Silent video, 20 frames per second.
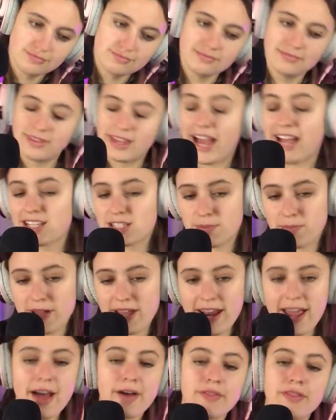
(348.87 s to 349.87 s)
That's
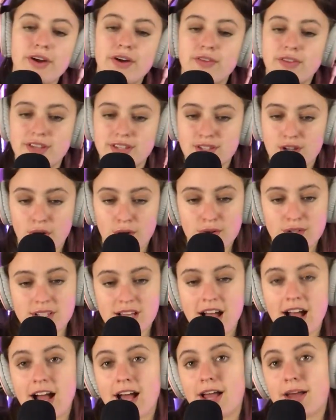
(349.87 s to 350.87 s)
been out there this whole
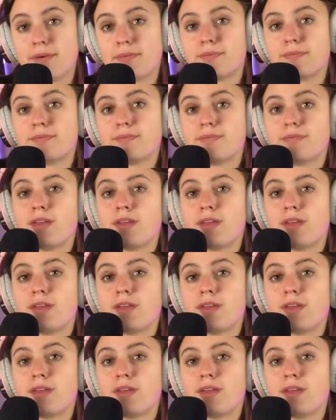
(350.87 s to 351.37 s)
time.